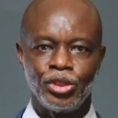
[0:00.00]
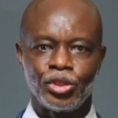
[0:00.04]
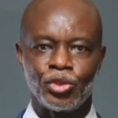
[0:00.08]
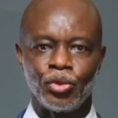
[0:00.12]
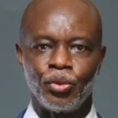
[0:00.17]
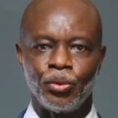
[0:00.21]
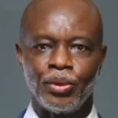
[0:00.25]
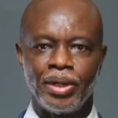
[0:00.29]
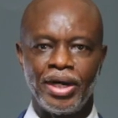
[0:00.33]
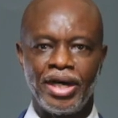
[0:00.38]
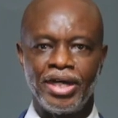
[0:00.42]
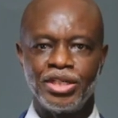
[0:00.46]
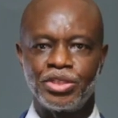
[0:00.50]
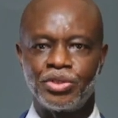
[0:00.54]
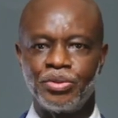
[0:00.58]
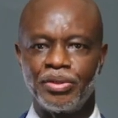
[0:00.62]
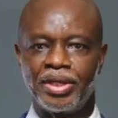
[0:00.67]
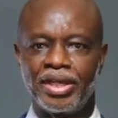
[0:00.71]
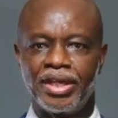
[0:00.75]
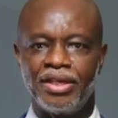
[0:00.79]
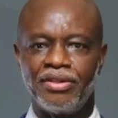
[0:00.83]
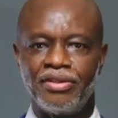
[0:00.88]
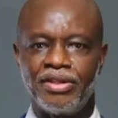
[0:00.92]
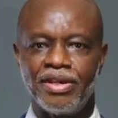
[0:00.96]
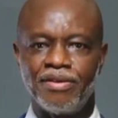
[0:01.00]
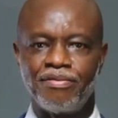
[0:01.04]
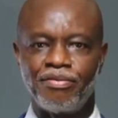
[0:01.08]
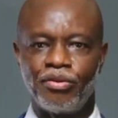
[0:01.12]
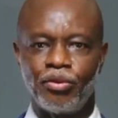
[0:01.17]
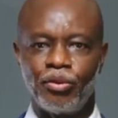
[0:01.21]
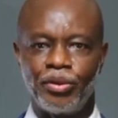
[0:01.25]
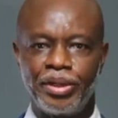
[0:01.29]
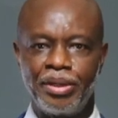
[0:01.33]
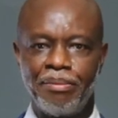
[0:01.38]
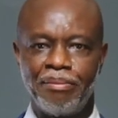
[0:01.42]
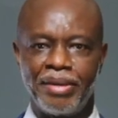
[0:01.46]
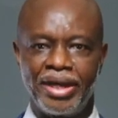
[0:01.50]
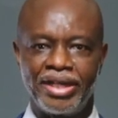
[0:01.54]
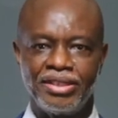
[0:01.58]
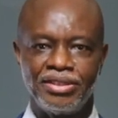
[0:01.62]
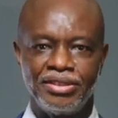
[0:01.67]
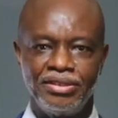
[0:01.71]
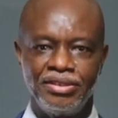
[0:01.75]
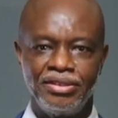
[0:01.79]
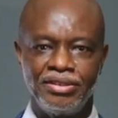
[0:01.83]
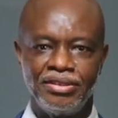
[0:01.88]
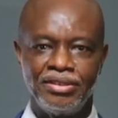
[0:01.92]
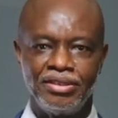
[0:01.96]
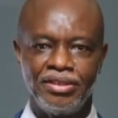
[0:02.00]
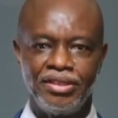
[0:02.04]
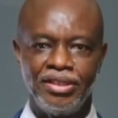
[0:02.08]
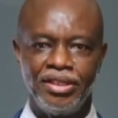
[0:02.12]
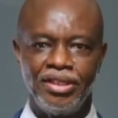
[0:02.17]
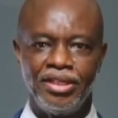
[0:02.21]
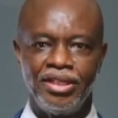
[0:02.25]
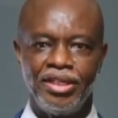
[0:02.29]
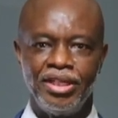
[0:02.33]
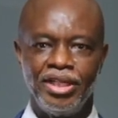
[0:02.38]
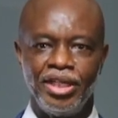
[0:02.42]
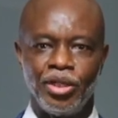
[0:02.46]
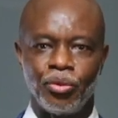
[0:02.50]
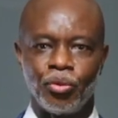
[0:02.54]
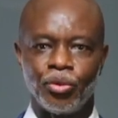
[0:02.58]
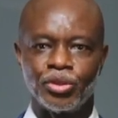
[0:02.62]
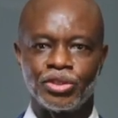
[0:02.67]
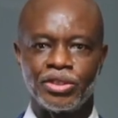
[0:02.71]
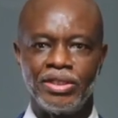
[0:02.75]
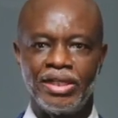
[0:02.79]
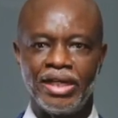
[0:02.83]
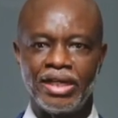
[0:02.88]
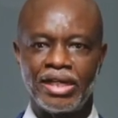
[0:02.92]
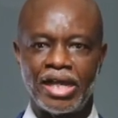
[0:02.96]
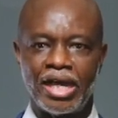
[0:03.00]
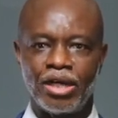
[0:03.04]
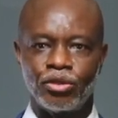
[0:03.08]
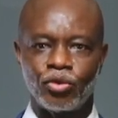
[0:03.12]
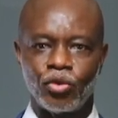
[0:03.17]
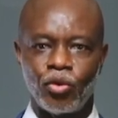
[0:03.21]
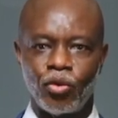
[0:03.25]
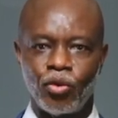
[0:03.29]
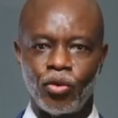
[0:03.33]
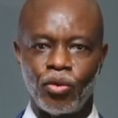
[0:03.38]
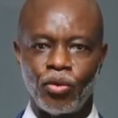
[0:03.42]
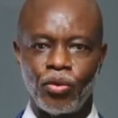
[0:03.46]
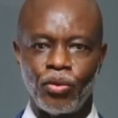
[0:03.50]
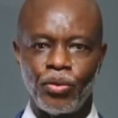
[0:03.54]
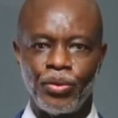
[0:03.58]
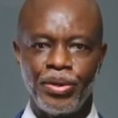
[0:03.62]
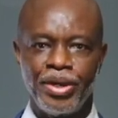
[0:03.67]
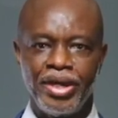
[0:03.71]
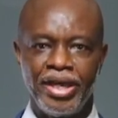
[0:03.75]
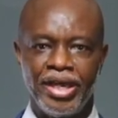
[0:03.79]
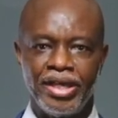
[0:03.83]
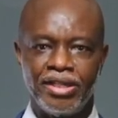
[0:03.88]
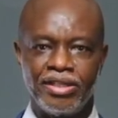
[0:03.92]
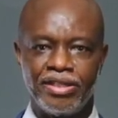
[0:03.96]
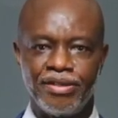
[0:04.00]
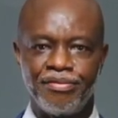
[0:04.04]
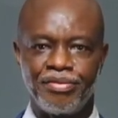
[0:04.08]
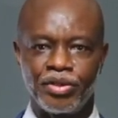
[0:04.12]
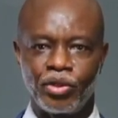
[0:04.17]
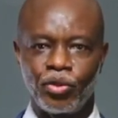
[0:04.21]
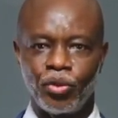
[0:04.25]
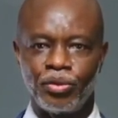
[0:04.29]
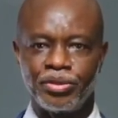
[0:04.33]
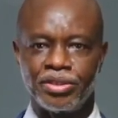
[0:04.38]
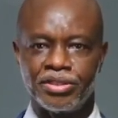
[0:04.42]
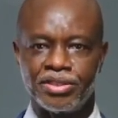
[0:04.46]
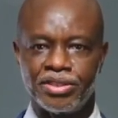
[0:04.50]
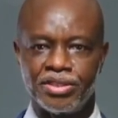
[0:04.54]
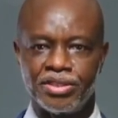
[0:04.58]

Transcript: So, as you can therefore imagine, it was not at all a difficult